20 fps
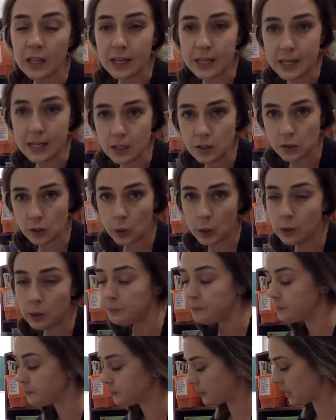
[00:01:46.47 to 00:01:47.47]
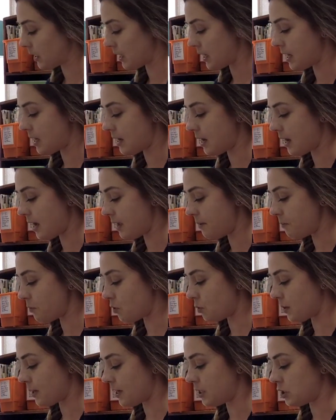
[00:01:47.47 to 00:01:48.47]
easel, and I'm
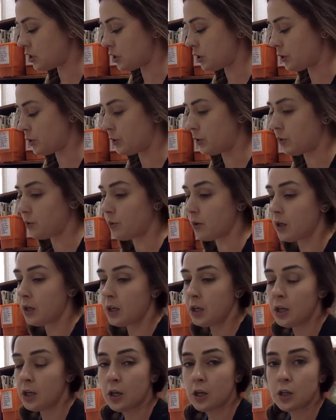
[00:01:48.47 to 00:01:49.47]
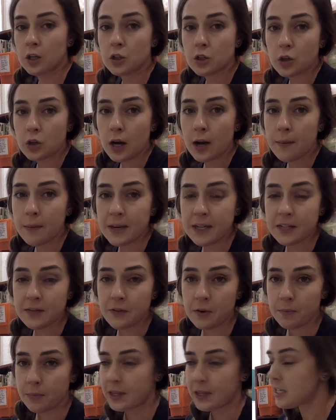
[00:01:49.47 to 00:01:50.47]
going to draw my
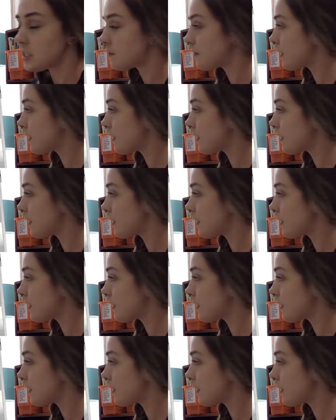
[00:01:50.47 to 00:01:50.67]
different place